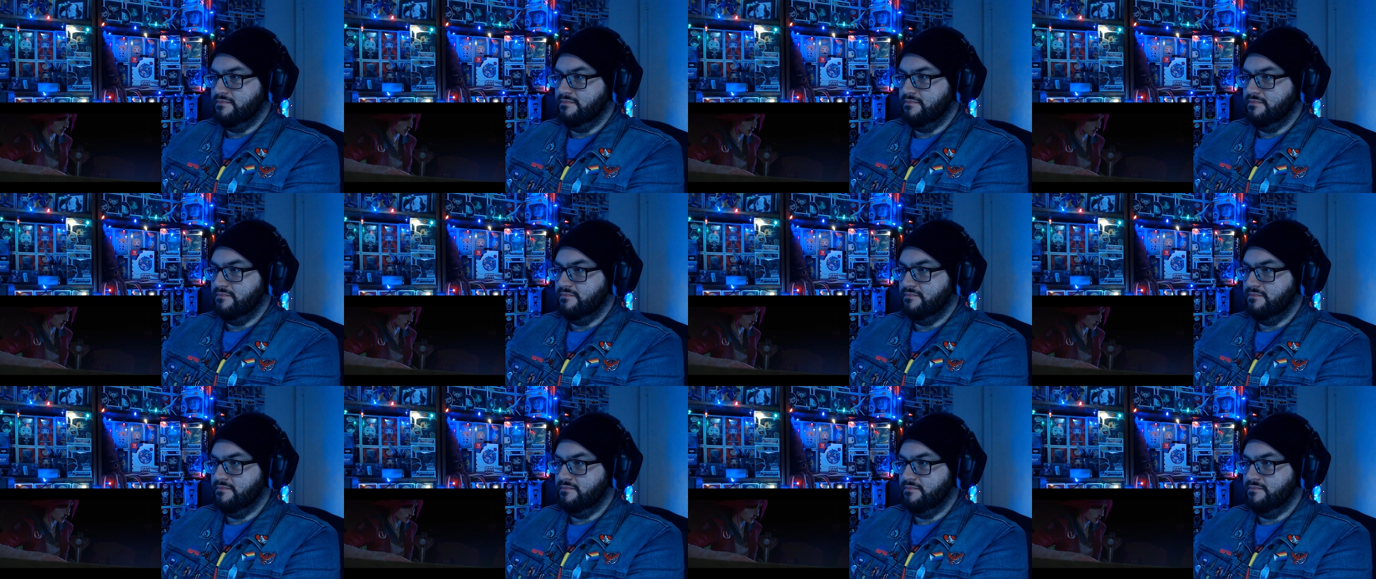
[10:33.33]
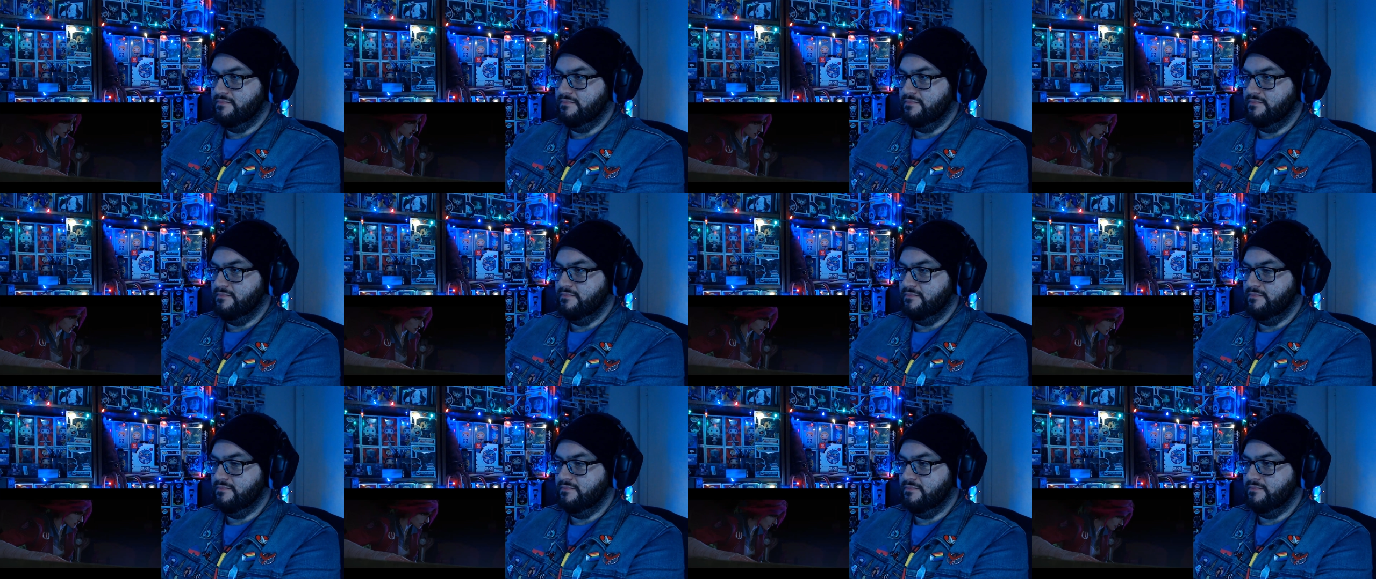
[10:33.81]

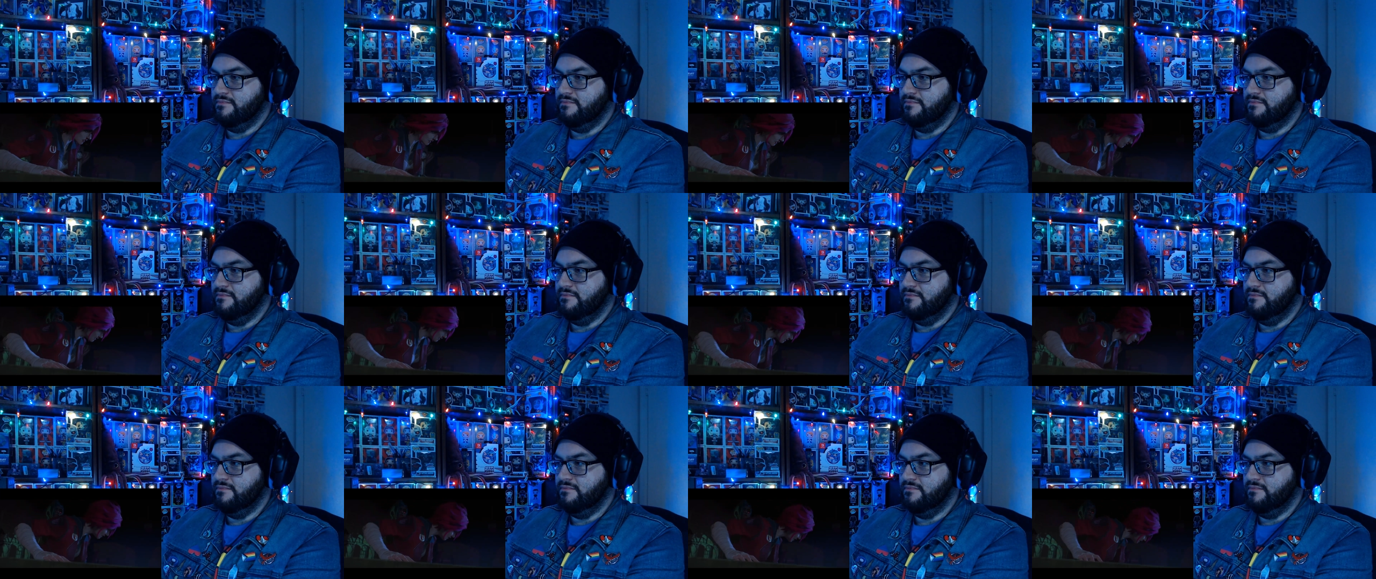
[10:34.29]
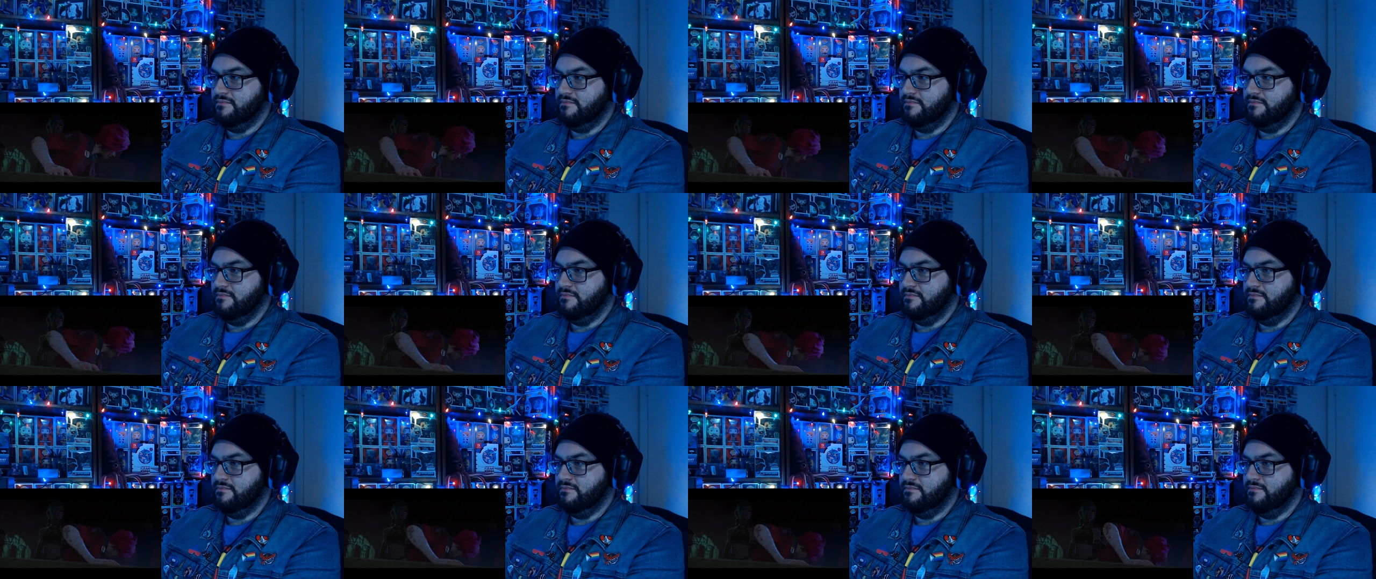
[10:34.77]

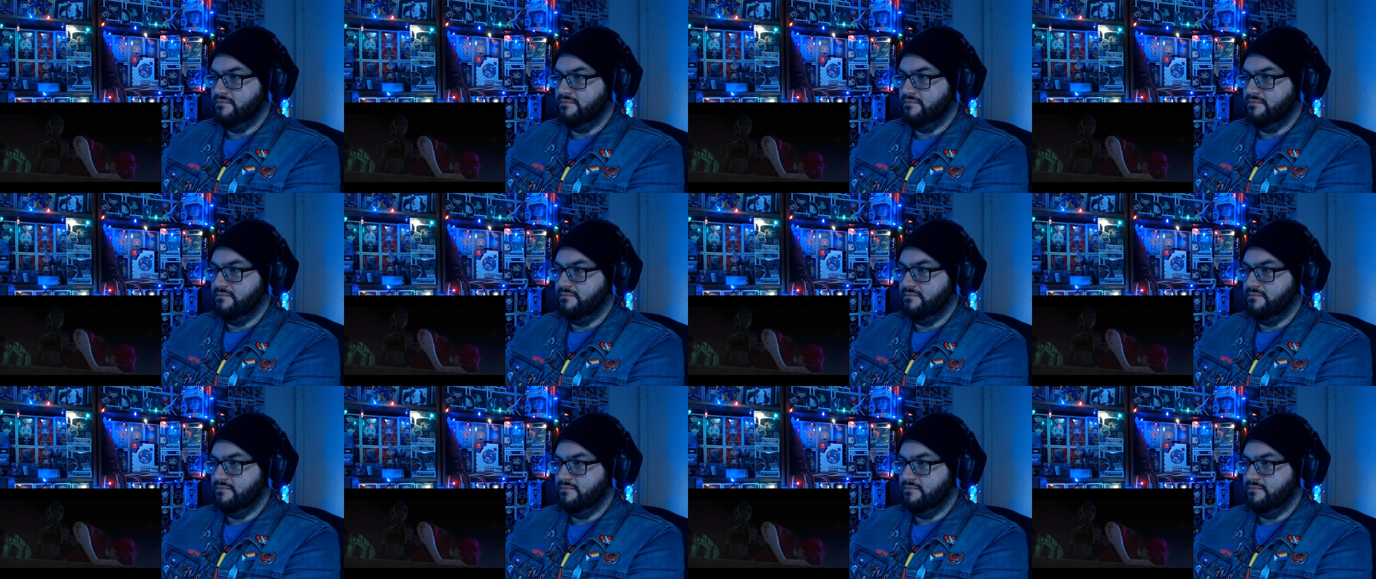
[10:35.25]
Nothing is said.